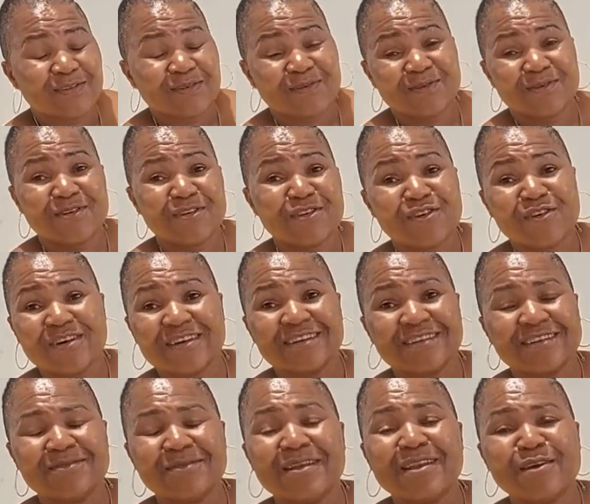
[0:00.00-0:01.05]
So you know what,
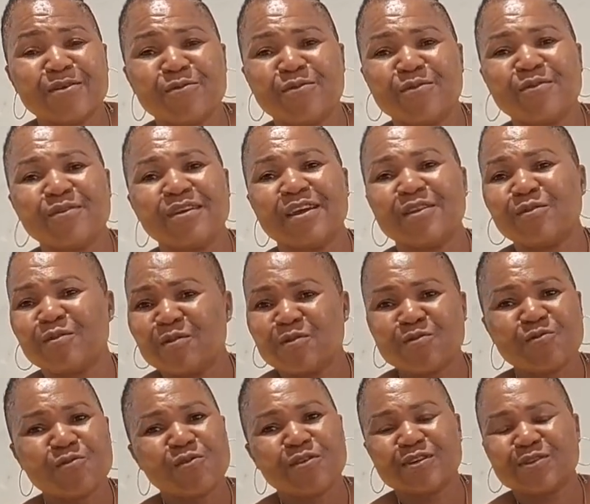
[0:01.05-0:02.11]
we love you and we
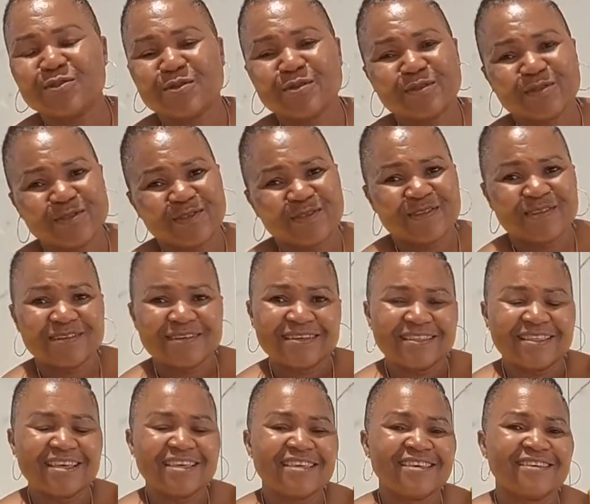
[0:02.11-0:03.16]
look forward to host you.
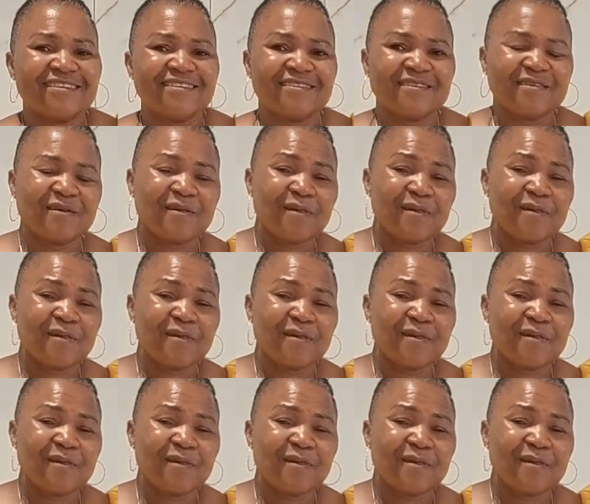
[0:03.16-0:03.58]
Thank you.